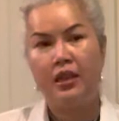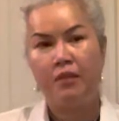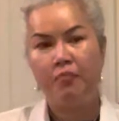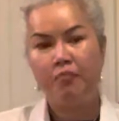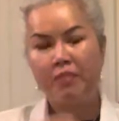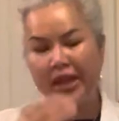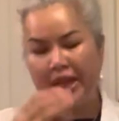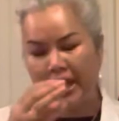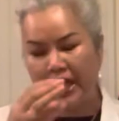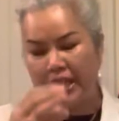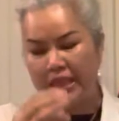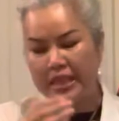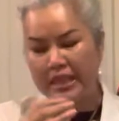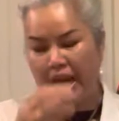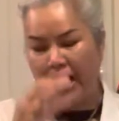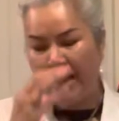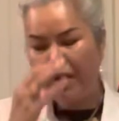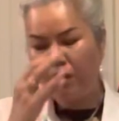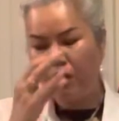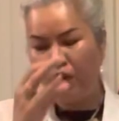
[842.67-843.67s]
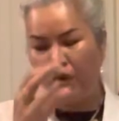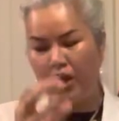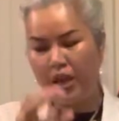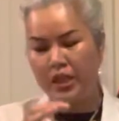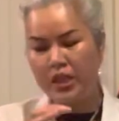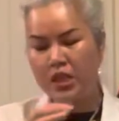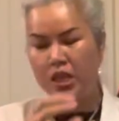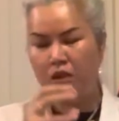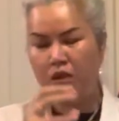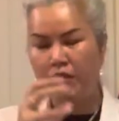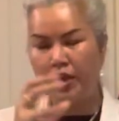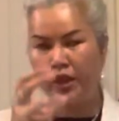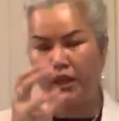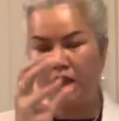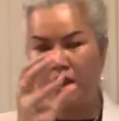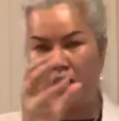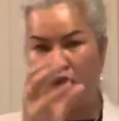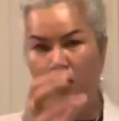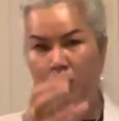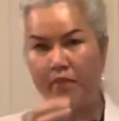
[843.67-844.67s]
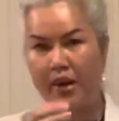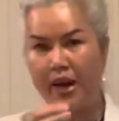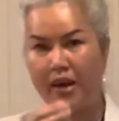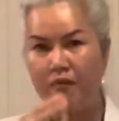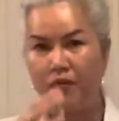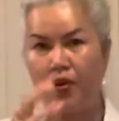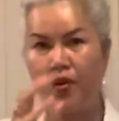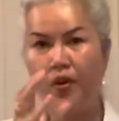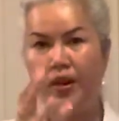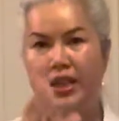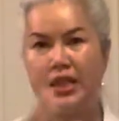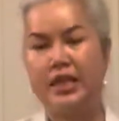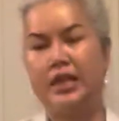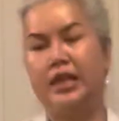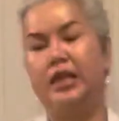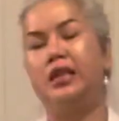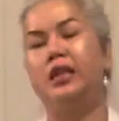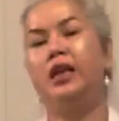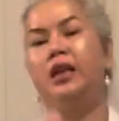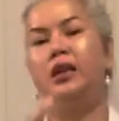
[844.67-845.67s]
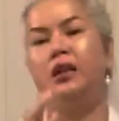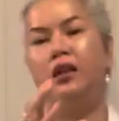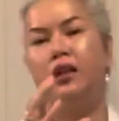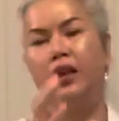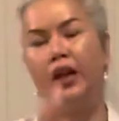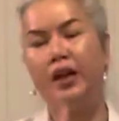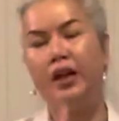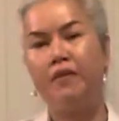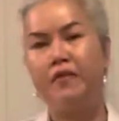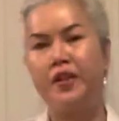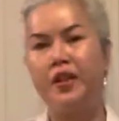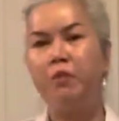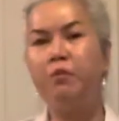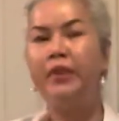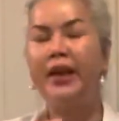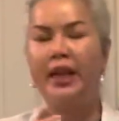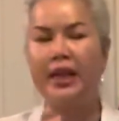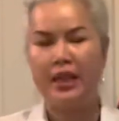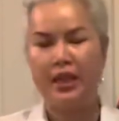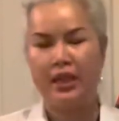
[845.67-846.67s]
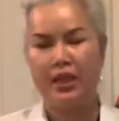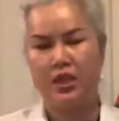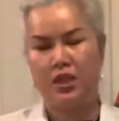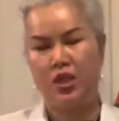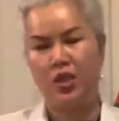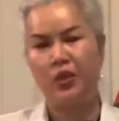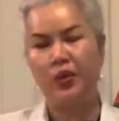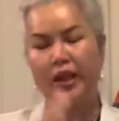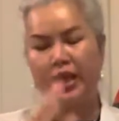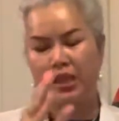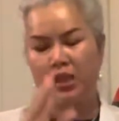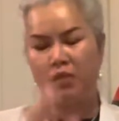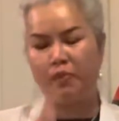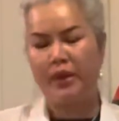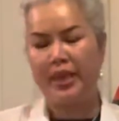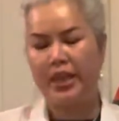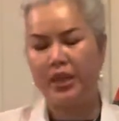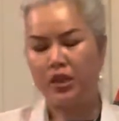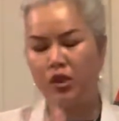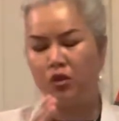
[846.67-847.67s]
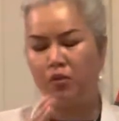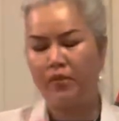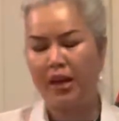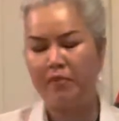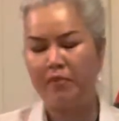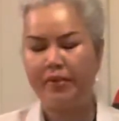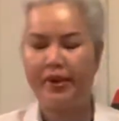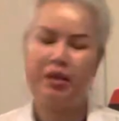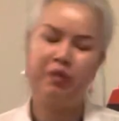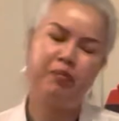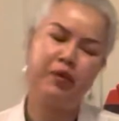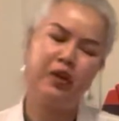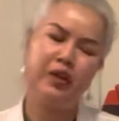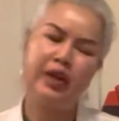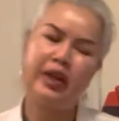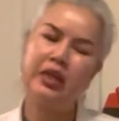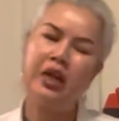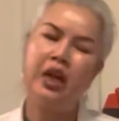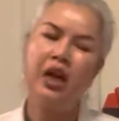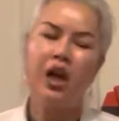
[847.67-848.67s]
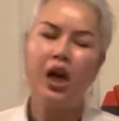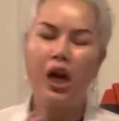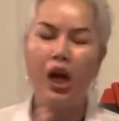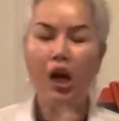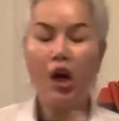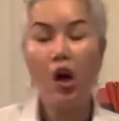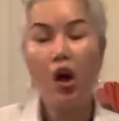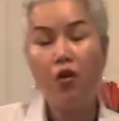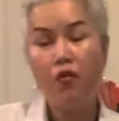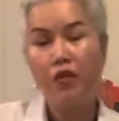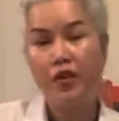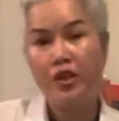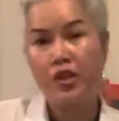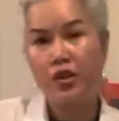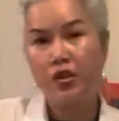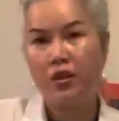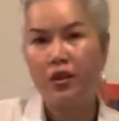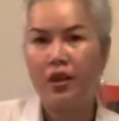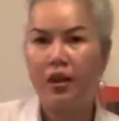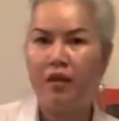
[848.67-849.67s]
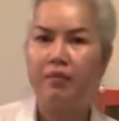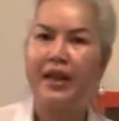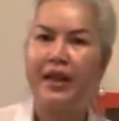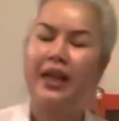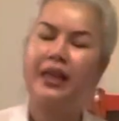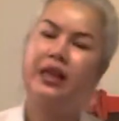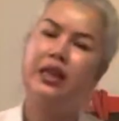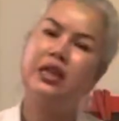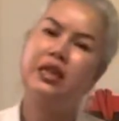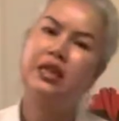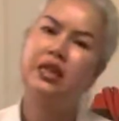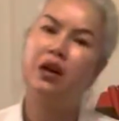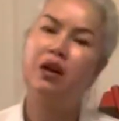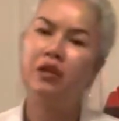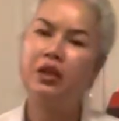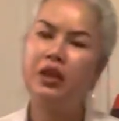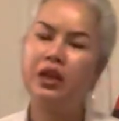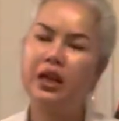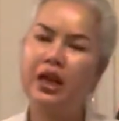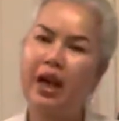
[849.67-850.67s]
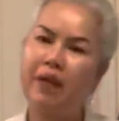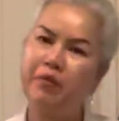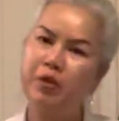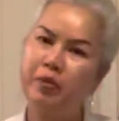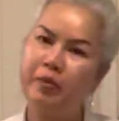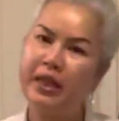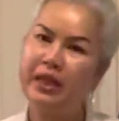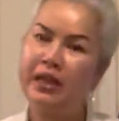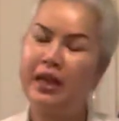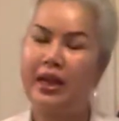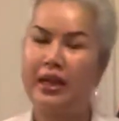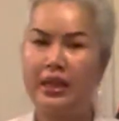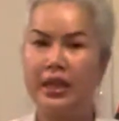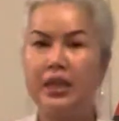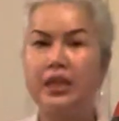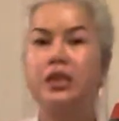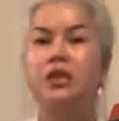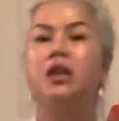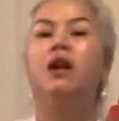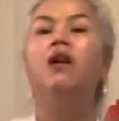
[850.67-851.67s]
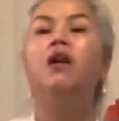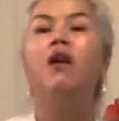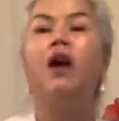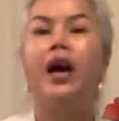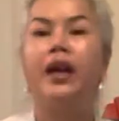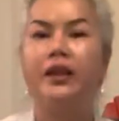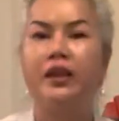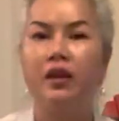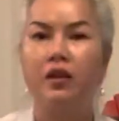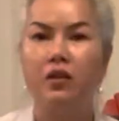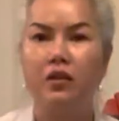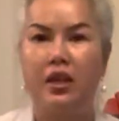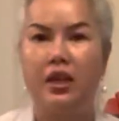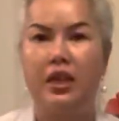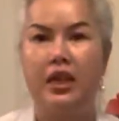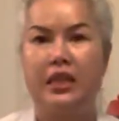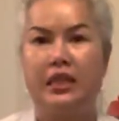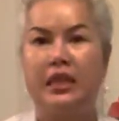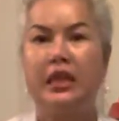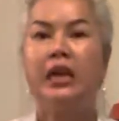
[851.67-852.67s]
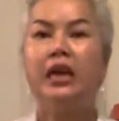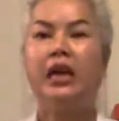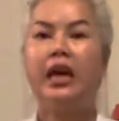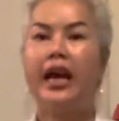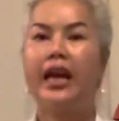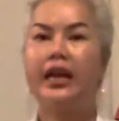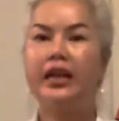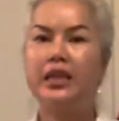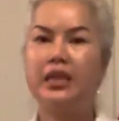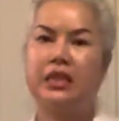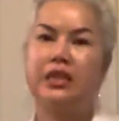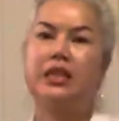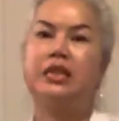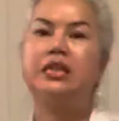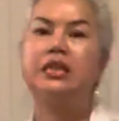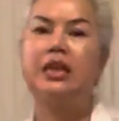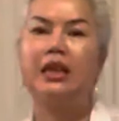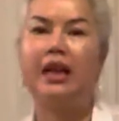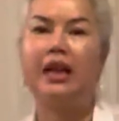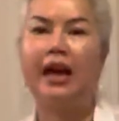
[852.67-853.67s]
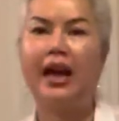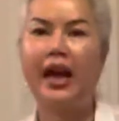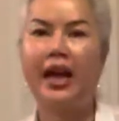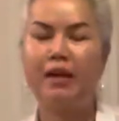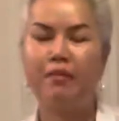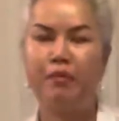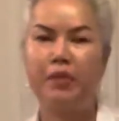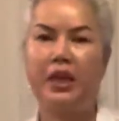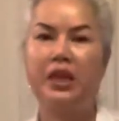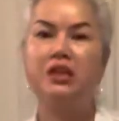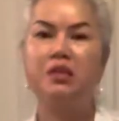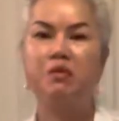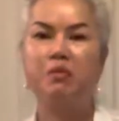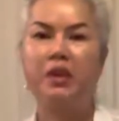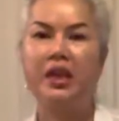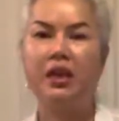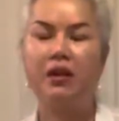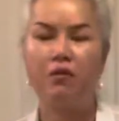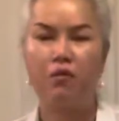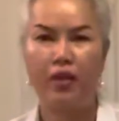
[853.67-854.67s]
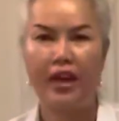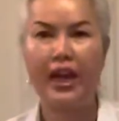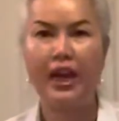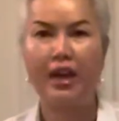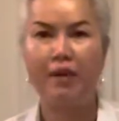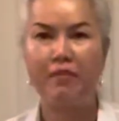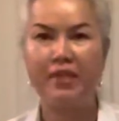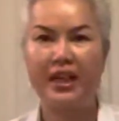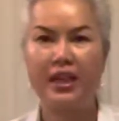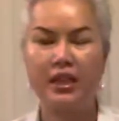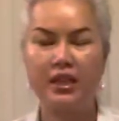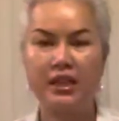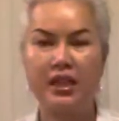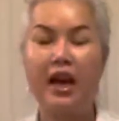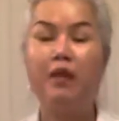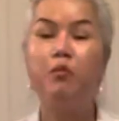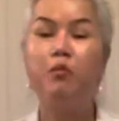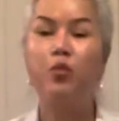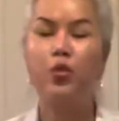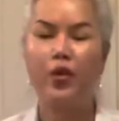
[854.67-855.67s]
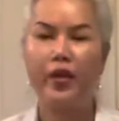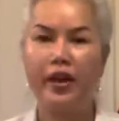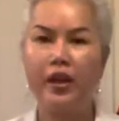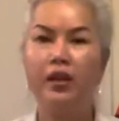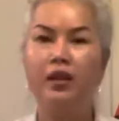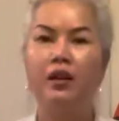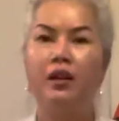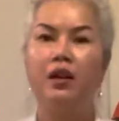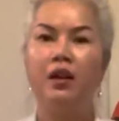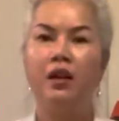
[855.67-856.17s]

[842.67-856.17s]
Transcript: because I want to include my voice in it every minute to explain to my people that, oh, we should live like this, oh, the government like this, oh, I know this, and this is a lie, please be aware, because I'm real.